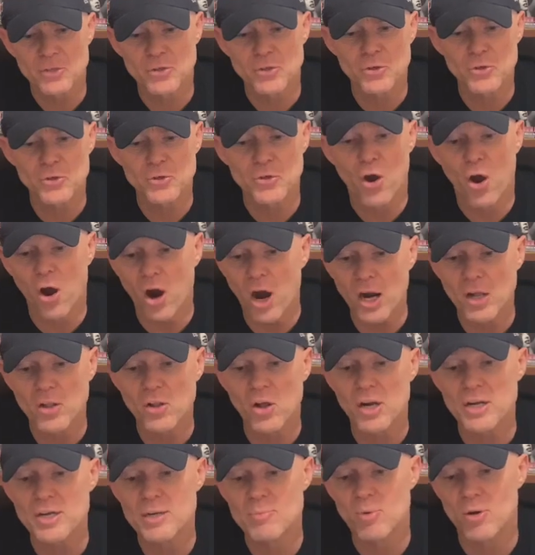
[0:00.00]
tune
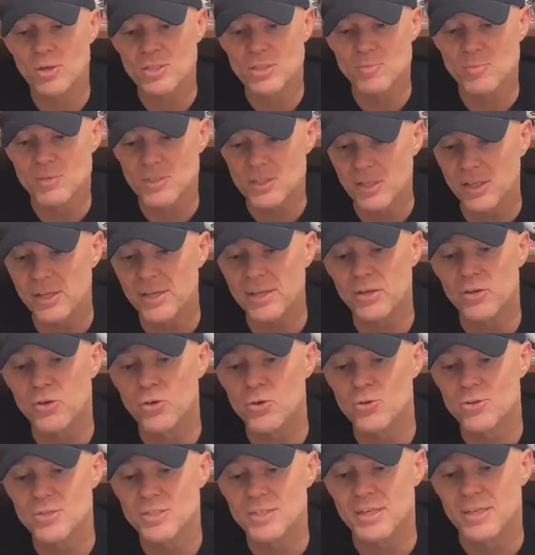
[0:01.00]
highlighted by some slick
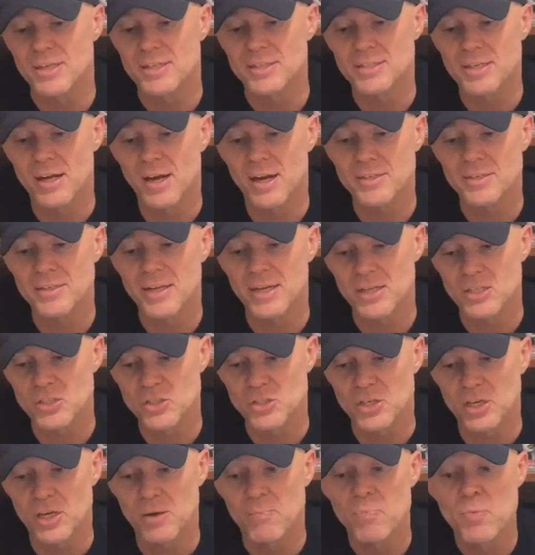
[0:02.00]
acoustic guitar
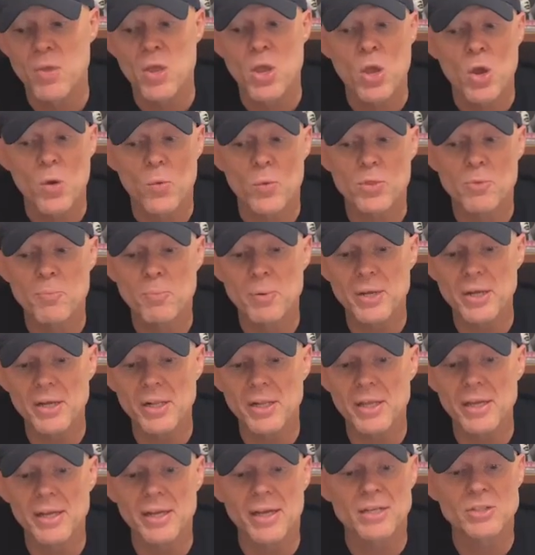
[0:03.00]
texture, with
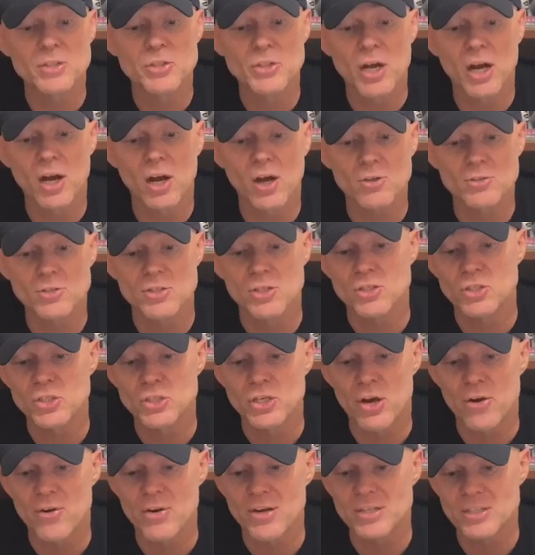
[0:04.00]
Pealing and Charles
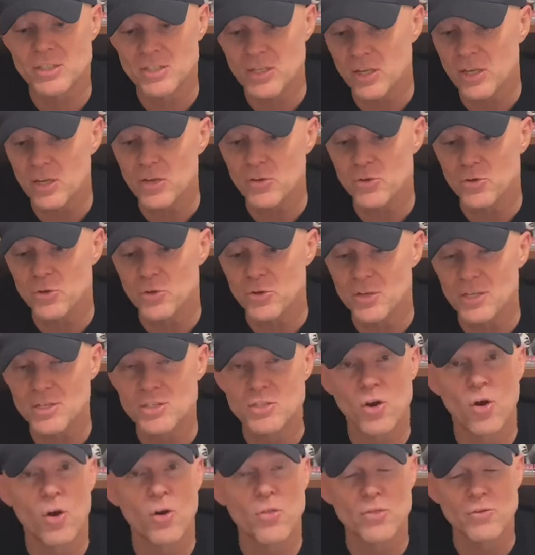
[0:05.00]
sharing singing duties
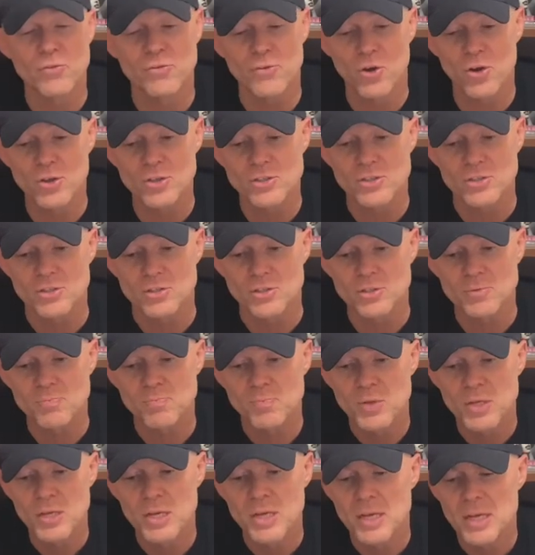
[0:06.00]
on the verses.
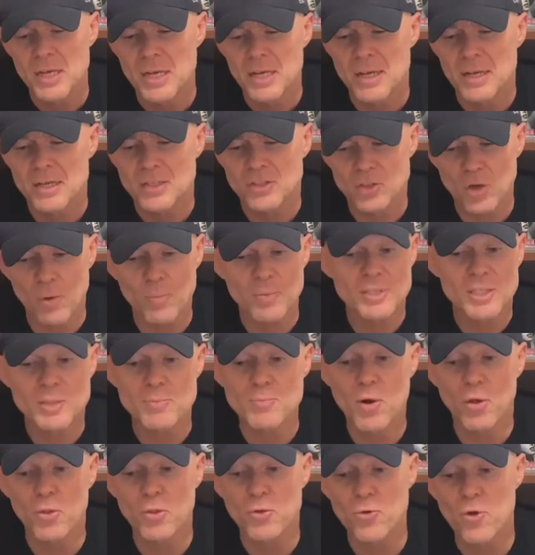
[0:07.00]
Stop and
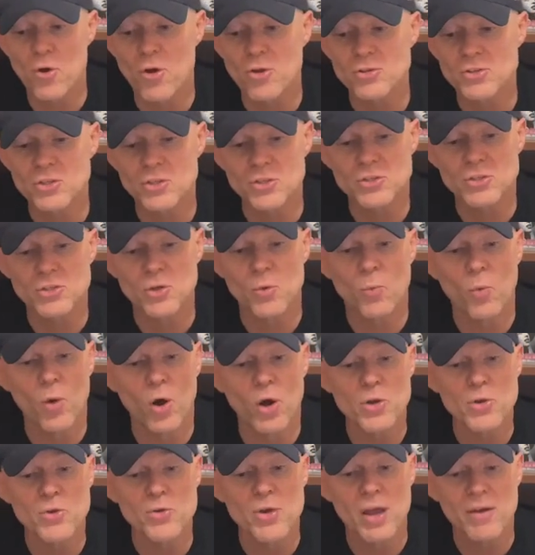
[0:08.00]
Smell the Roses While
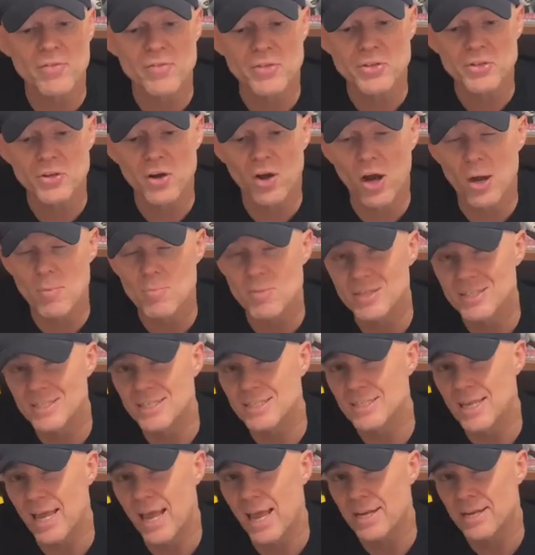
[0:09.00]
You Have the Time. This is
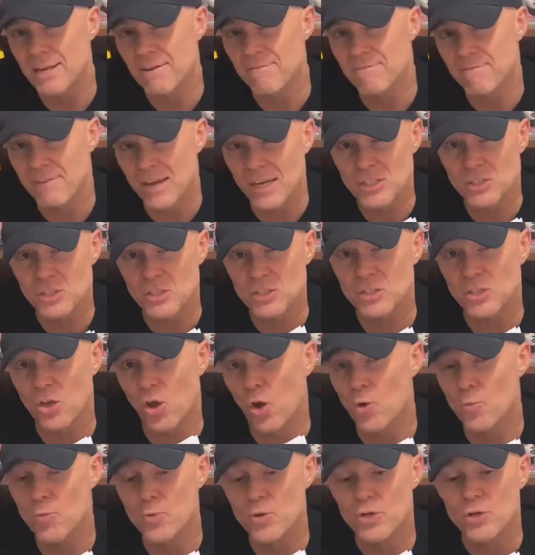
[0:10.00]
an infectious
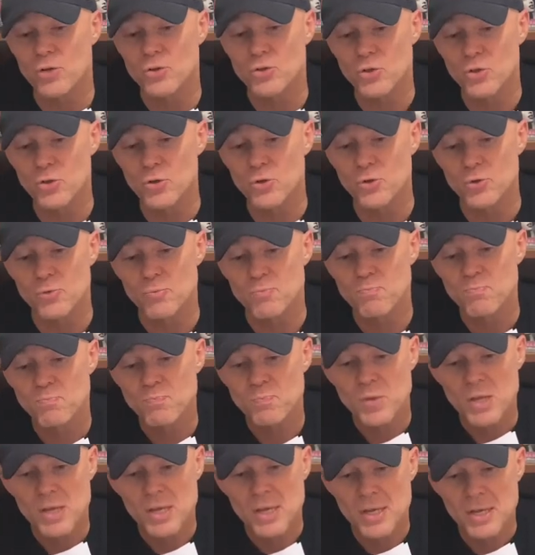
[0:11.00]
opening tune.
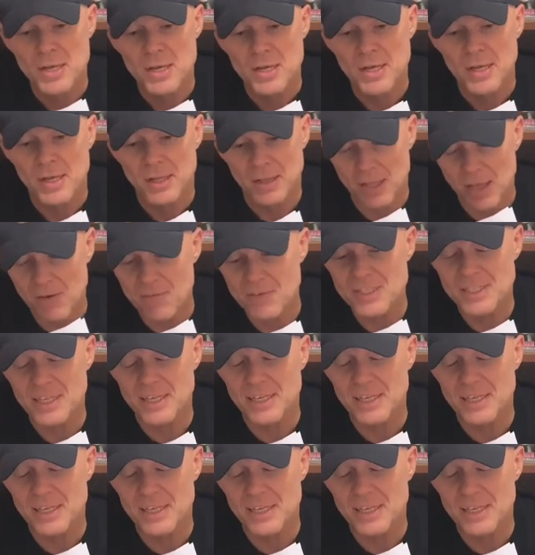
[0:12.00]
Love is a